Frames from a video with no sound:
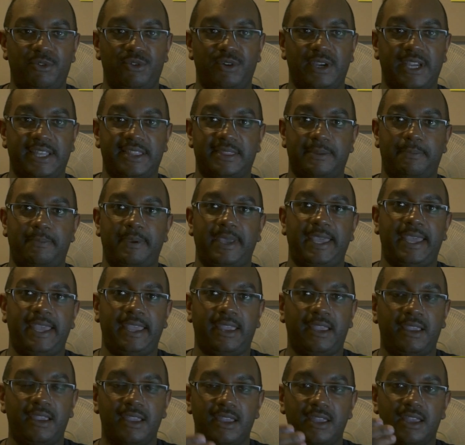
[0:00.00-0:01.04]
You have to
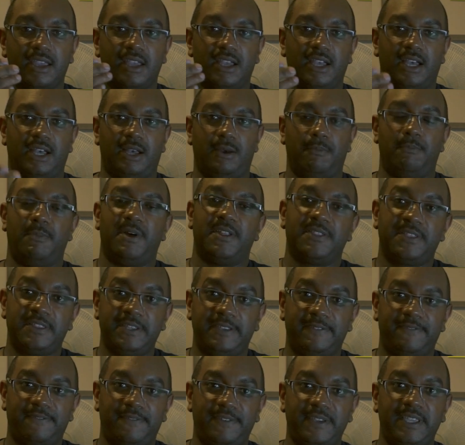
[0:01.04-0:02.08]
pay a
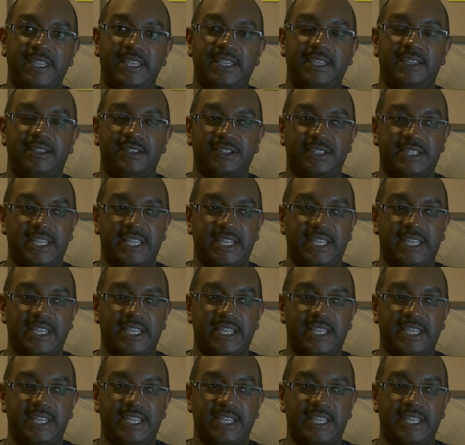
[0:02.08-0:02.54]
monthly fee